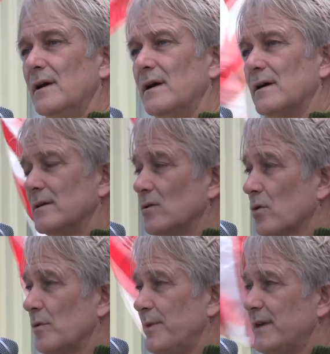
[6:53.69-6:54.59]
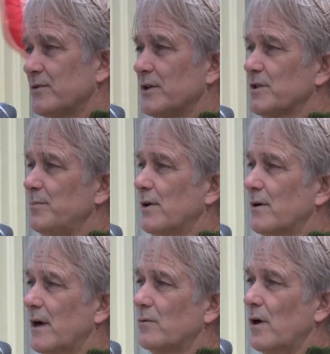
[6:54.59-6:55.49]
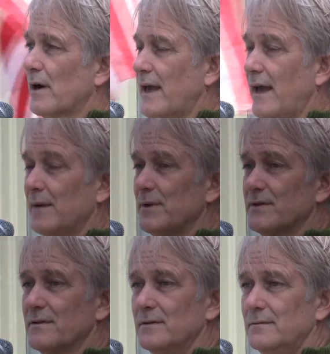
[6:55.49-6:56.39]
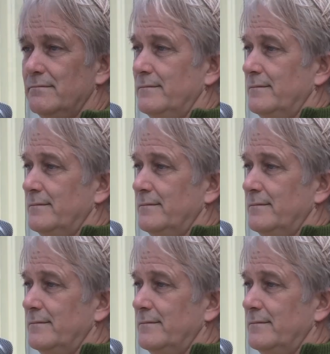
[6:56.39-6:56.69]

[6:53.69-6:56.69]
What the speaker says: Local pediatrician put her on raw cannabis, and